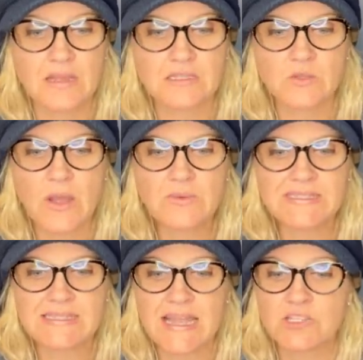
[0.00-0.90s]
So I would
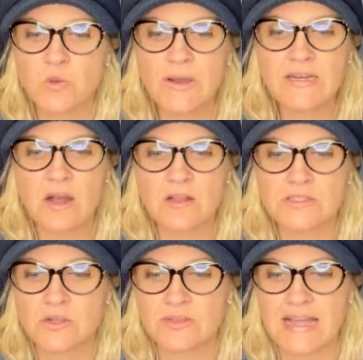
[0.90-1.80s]
say twenty
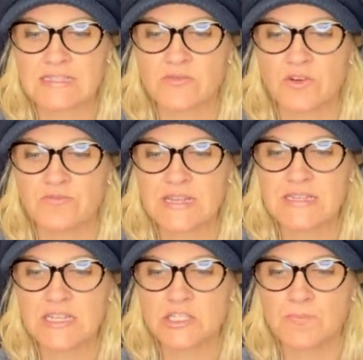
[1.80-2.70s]
dollars or less for
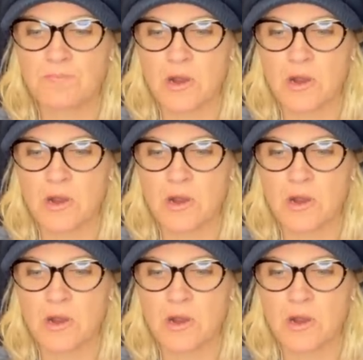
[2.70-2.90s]
vintage